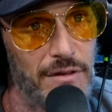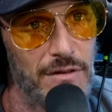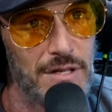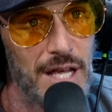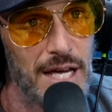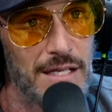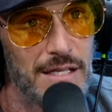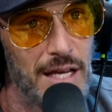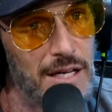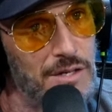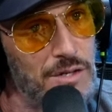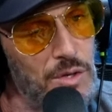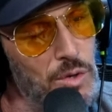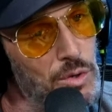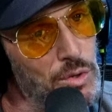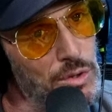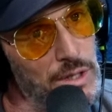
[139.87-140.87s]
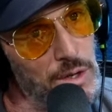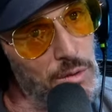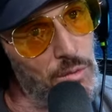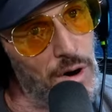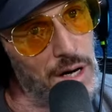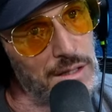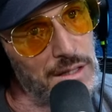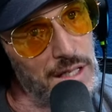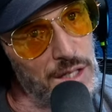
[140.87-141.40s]
his last day of school. He
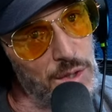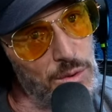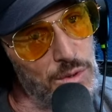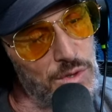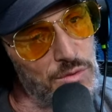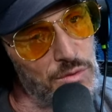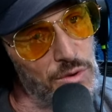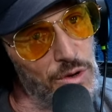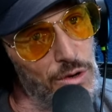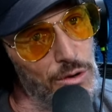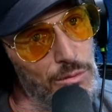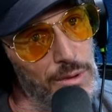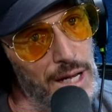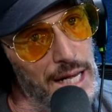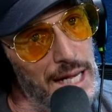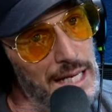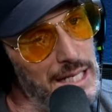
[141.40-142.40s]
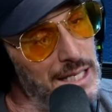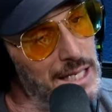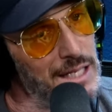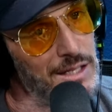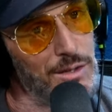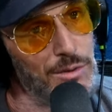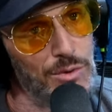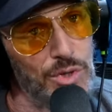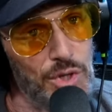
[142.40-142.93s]
walked into his room and he didn't
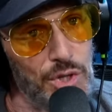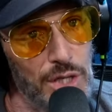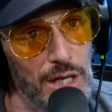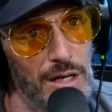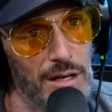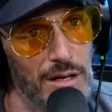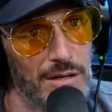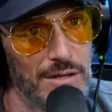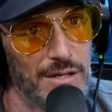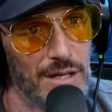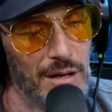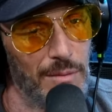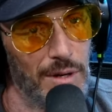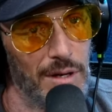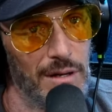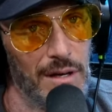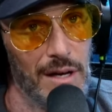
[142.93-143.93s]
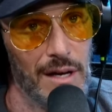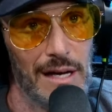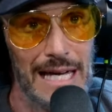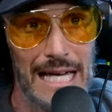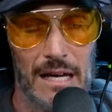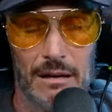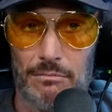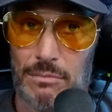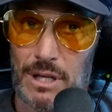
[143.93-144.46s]
do shit all summer.
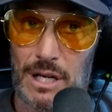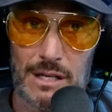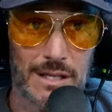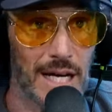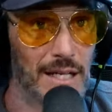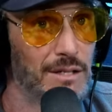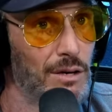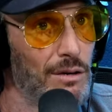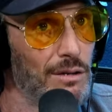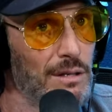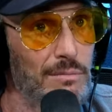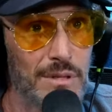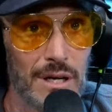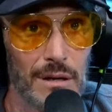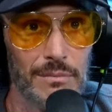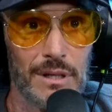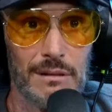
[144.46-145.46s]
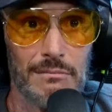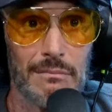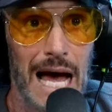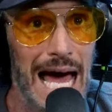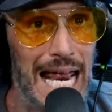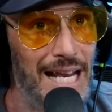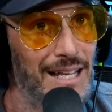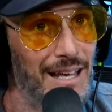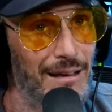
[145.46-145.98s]
Because I told him something. I
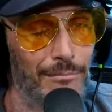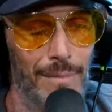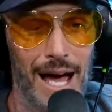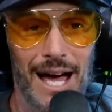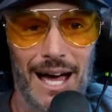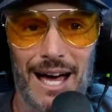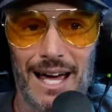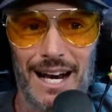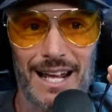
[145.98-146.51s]
didn't get mad. I